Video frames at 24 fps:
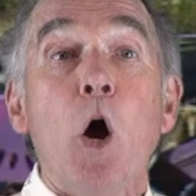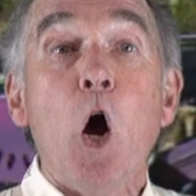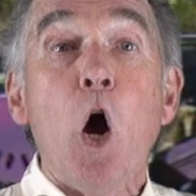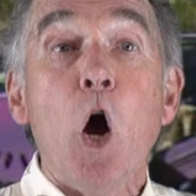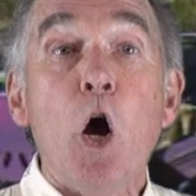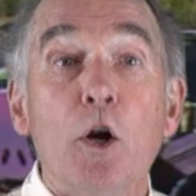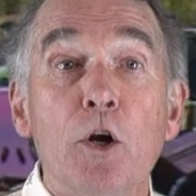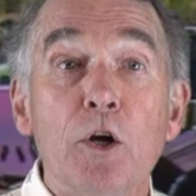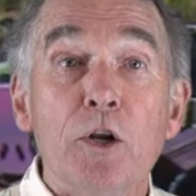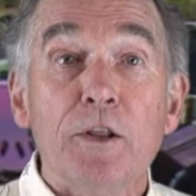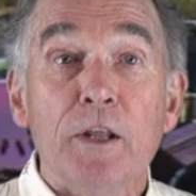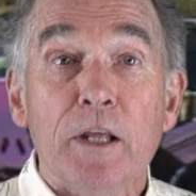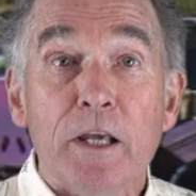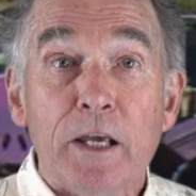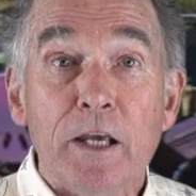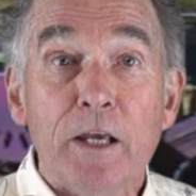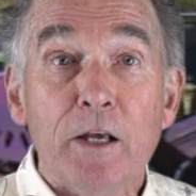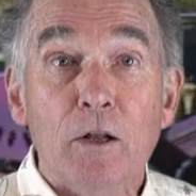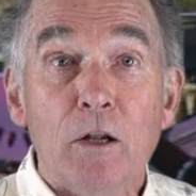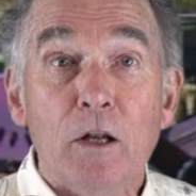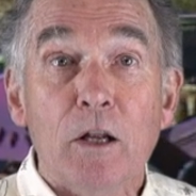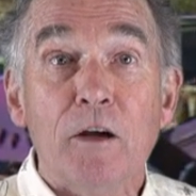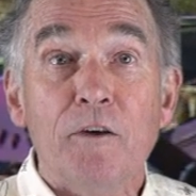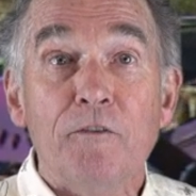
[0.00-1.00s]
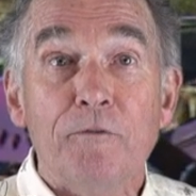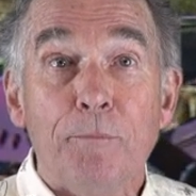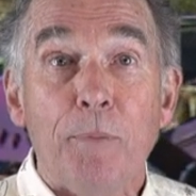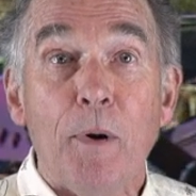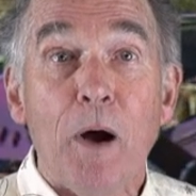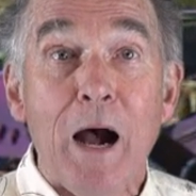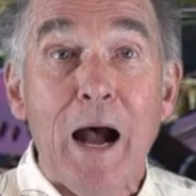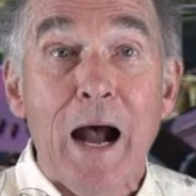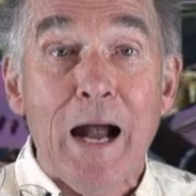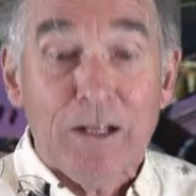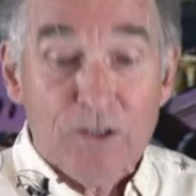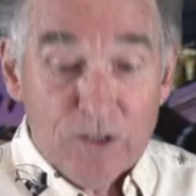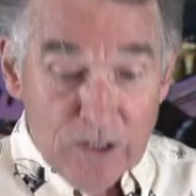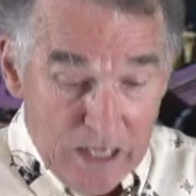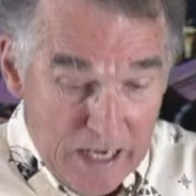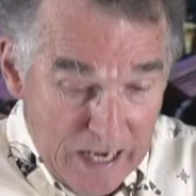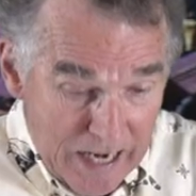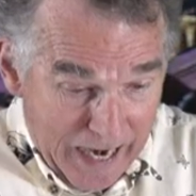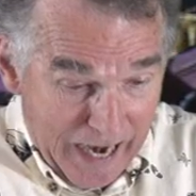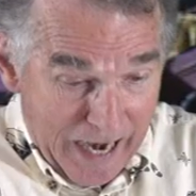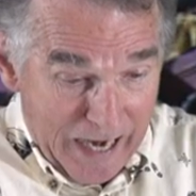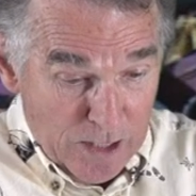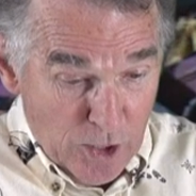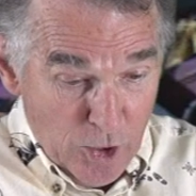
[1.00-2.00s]
onto the hill of pots.
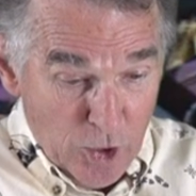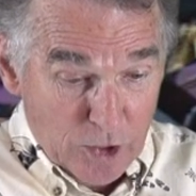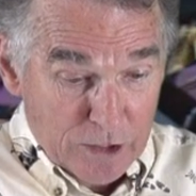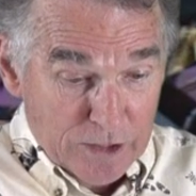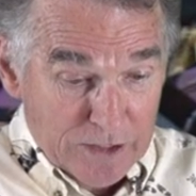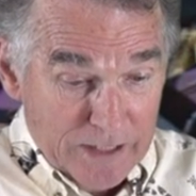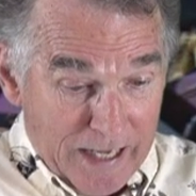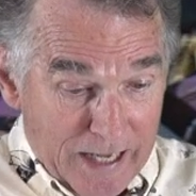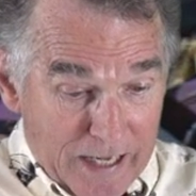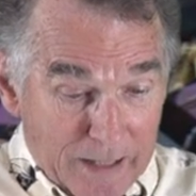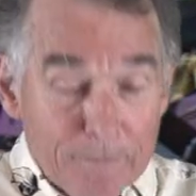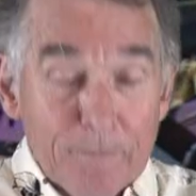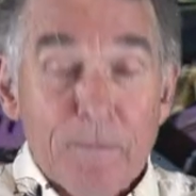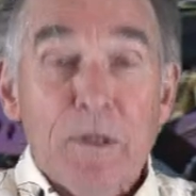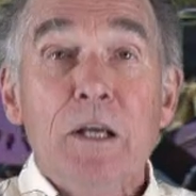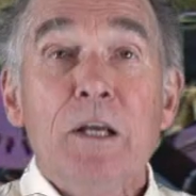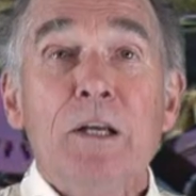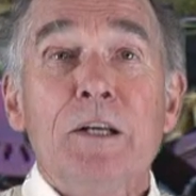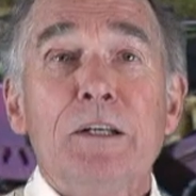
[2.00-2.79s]
I looked at them.